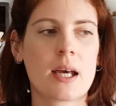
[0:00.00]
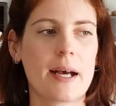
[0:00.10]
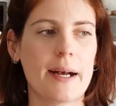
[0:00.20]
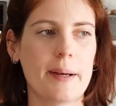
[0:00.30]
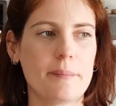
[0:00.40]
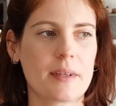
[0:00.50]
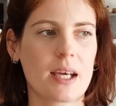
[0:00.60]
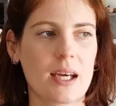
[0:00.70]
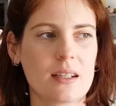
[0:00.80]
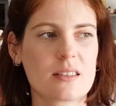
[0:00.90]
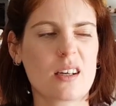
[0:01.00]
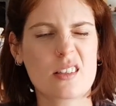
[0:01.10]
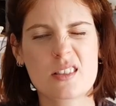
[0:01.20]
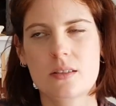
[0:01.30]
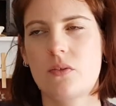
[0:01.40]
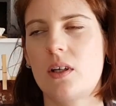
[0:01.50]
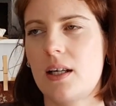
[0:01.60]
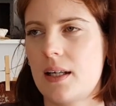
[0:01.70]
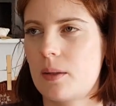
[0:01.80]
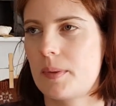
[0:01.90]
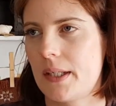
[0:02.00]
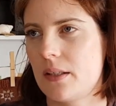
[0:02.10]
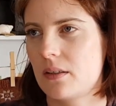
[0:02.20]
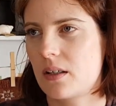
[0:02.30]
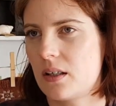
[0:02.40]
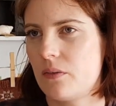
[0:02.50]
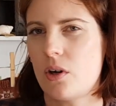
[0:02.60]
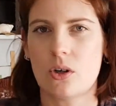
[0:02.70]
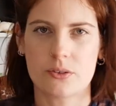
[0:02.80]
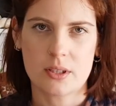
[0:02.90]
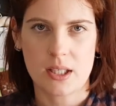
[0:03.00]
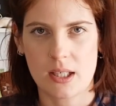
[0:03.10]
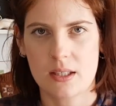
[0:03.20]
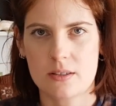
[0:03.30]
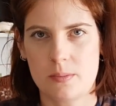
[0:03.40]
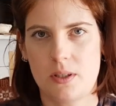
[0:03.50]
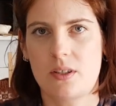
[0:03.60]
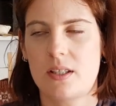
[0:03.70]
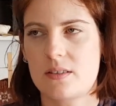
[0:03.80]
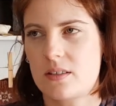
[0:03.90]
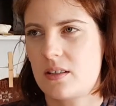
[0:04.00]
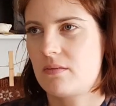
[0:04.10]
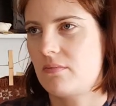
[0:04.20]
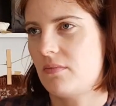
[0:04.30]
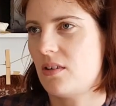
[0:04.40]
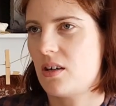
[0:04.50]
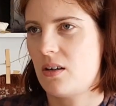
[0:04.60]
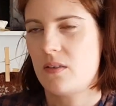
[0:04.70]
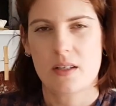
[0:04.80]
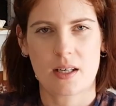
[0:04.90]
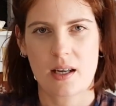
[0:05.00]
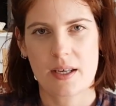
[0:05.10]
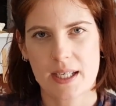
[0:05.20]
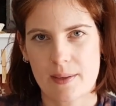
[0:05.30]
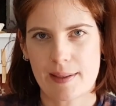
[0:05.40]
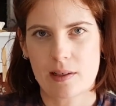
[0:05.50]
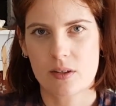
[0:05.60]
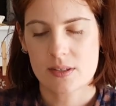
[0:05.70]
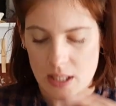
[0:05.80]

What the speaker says: And I just feel a little bit kind of odd in it, to be honest. I don't know that I like how it looks.